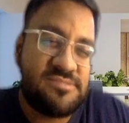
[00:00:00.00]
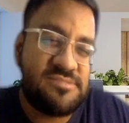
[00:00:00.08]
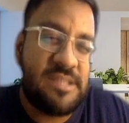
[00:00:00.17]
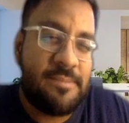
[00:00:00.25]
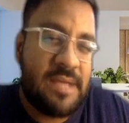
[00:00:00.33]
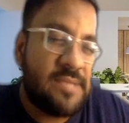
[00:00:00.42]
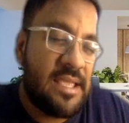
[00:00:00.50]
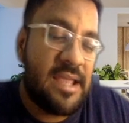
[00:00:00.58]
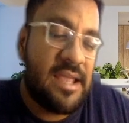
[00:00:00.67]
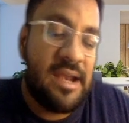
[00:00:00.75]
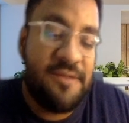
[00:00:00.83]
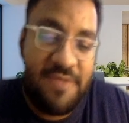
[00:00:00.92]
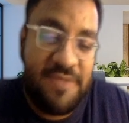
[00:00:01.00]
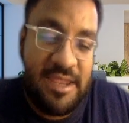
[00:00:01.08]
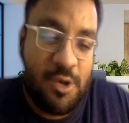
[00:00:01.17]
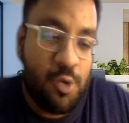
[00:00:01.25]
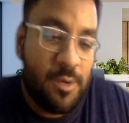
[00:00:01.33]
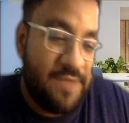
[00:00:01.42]
sometimes I kind of
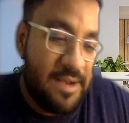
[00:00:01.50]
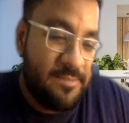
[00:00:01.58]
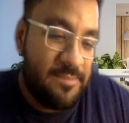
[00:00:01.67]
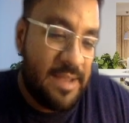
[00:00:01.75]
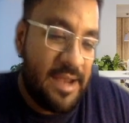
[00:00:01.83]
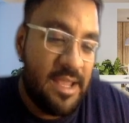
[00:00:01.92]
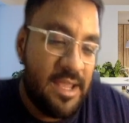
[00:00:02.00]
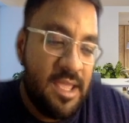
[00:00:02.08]
feel overwhelmed, and